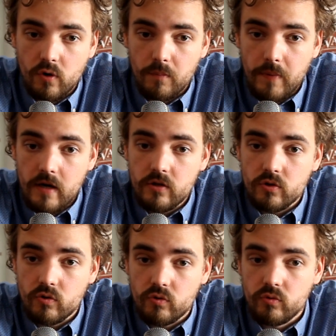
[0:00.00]

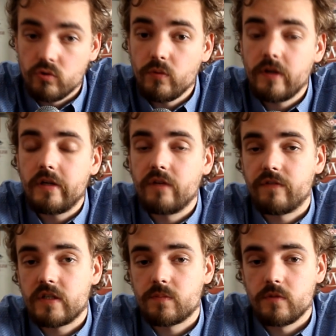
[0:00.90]
compared to doing the
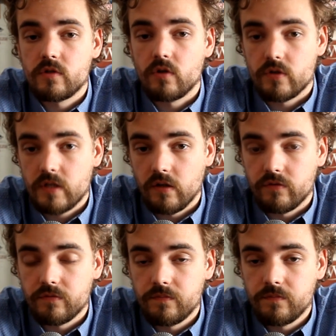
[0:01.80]
investments yourself.